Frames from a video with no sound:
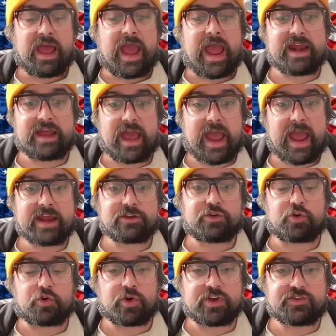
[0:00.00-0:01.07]
And
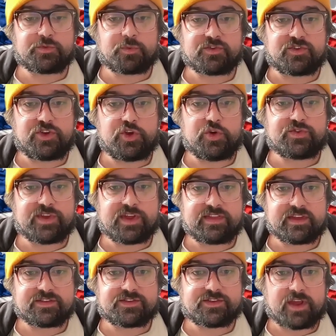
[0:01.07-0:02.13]
Chris was using
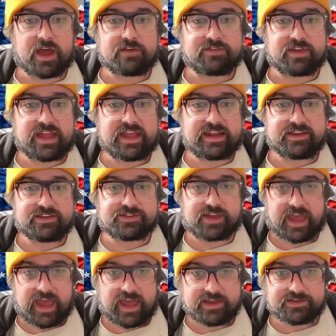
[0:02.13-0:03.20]
this stuff in his
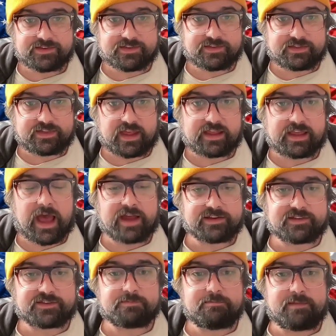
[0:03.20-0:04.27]
case that got
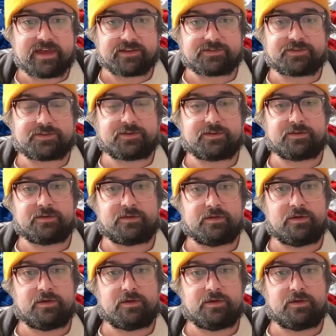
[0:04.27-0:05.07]
dismissed.